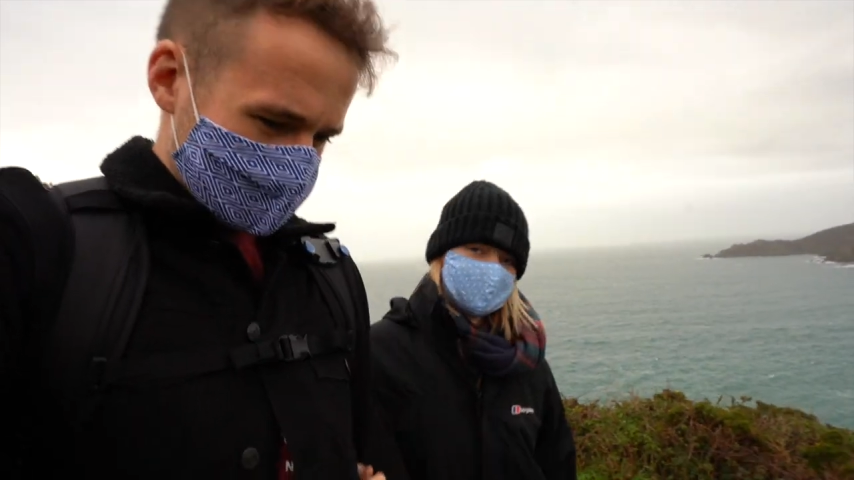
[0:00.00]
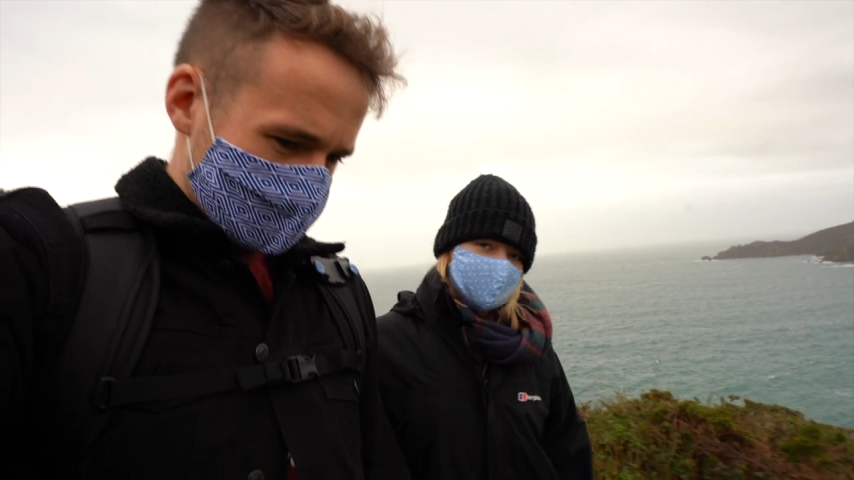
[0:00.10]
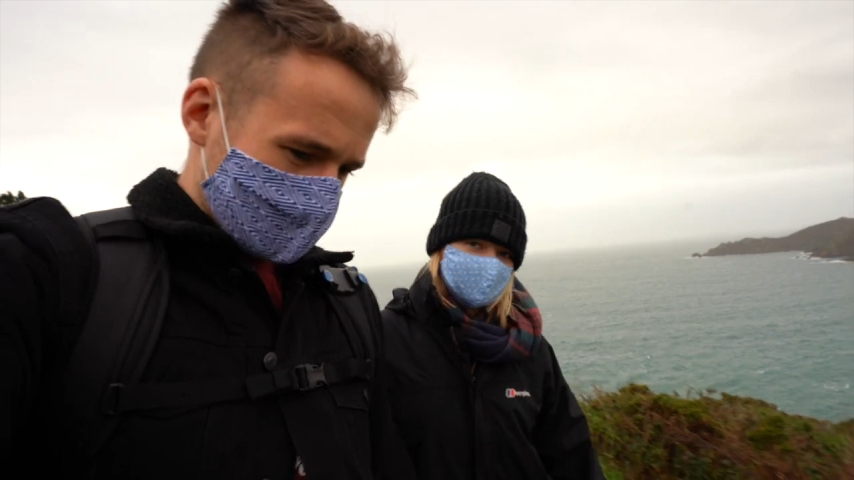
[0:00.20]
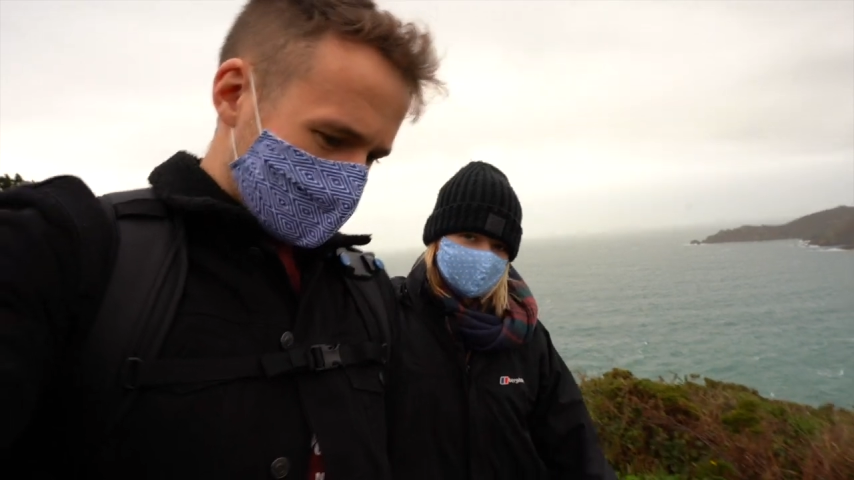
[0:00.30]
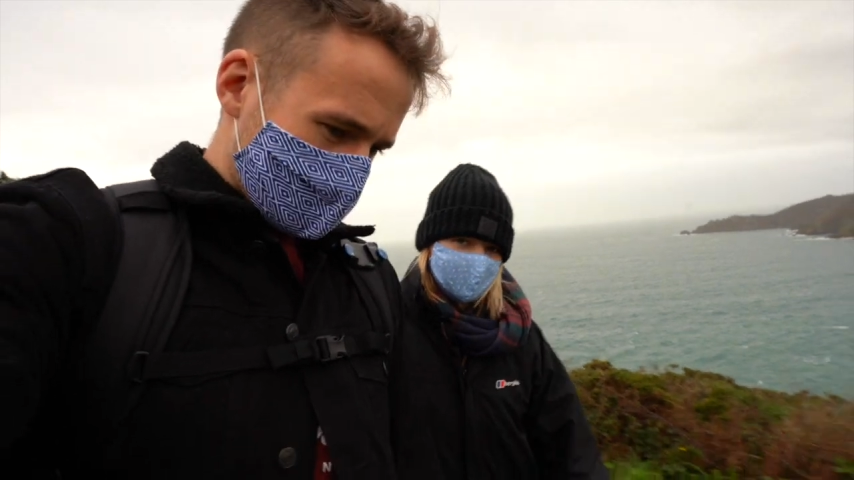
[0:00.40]
it's
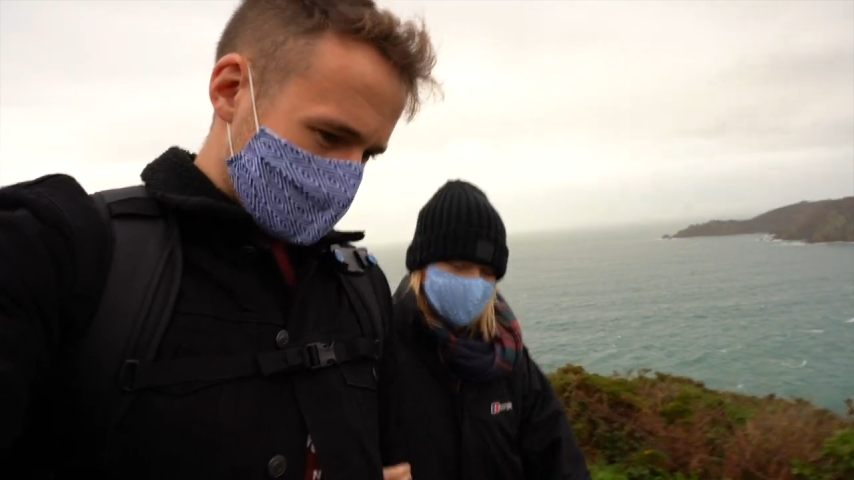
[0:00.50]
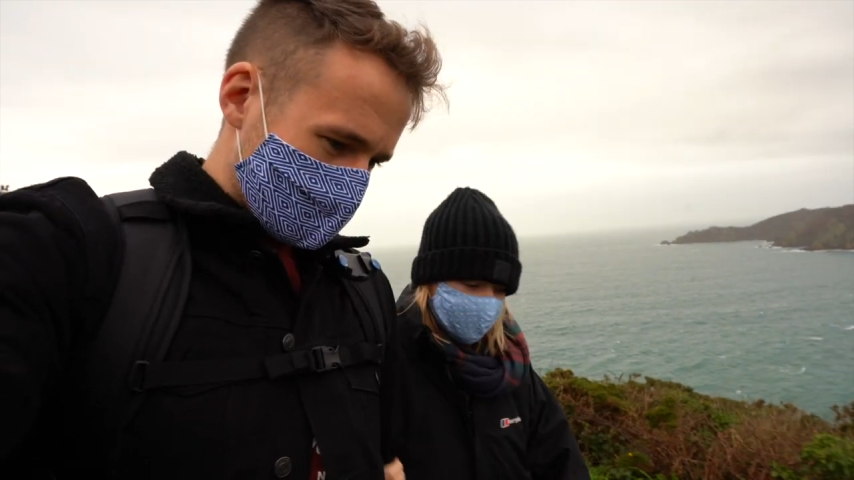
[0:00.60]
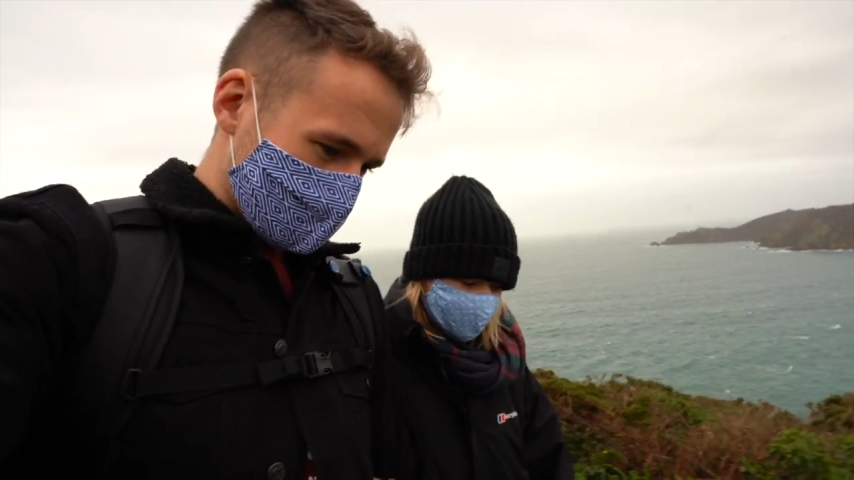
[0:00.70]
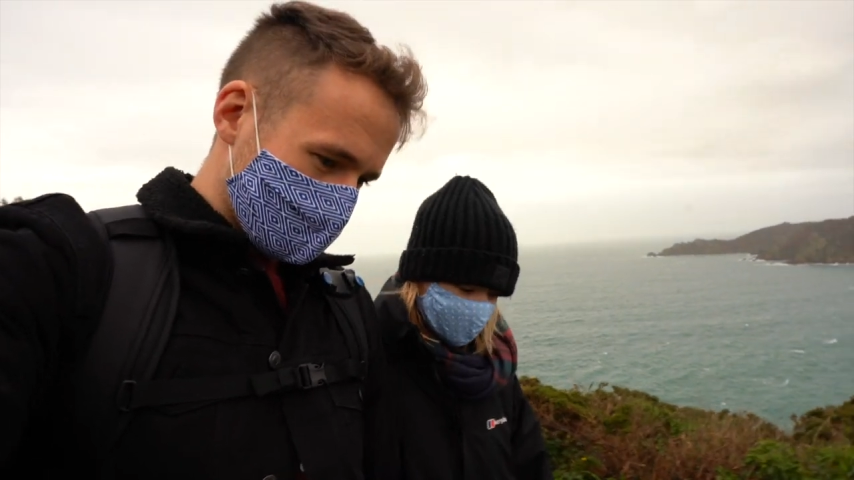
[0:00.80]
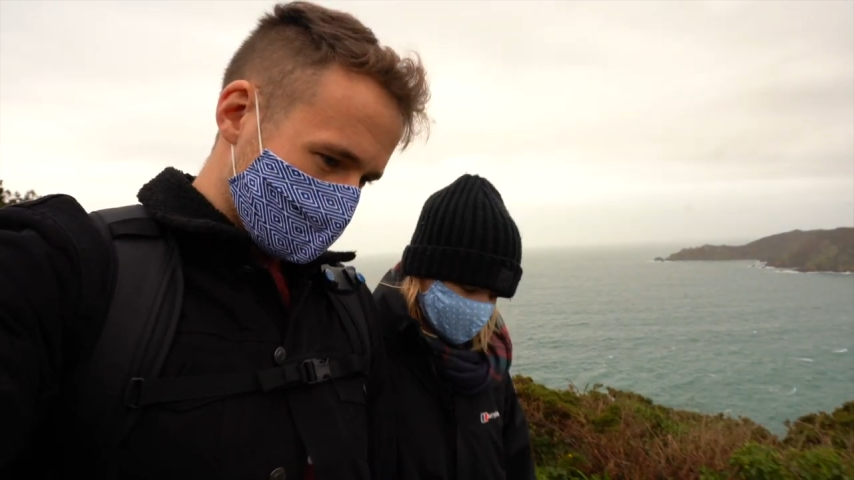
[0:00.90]
kind of
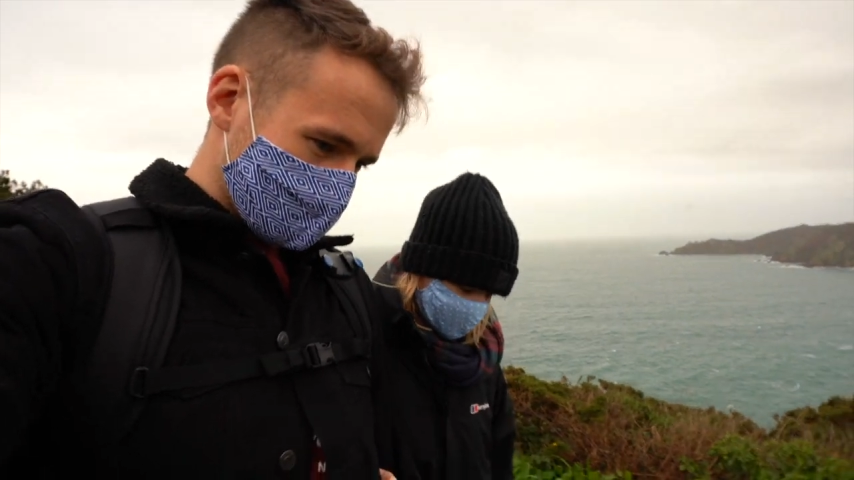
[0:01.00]
encouraged us